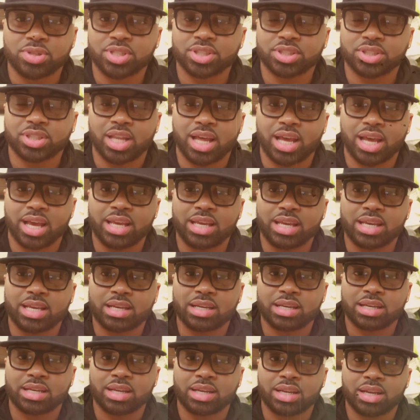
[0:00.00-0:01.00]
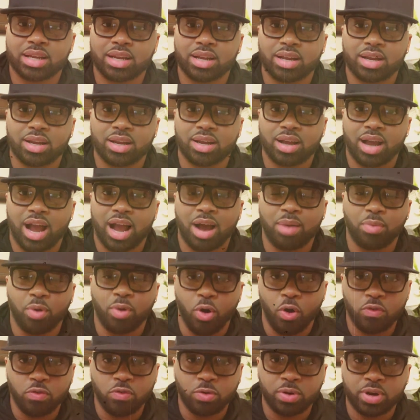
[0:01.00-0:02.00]
just like, I'm
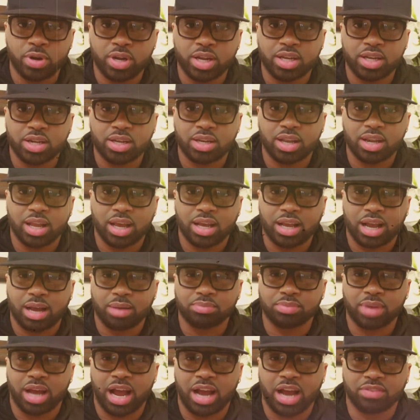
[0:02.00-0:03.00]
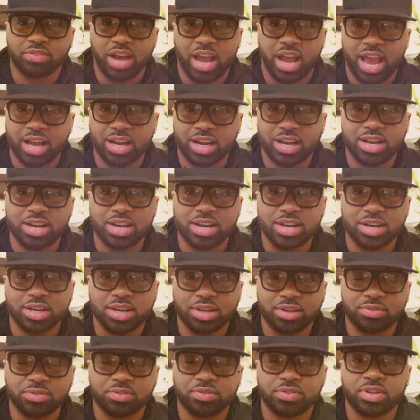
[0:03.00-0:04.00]
over it. Like I've had
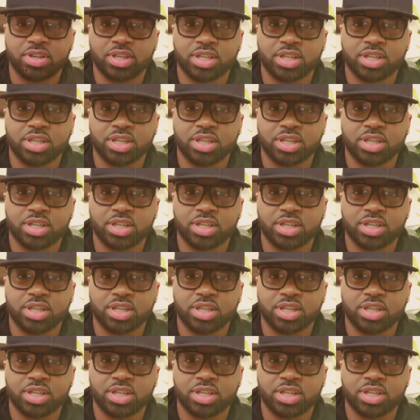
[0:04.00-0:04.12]
enough,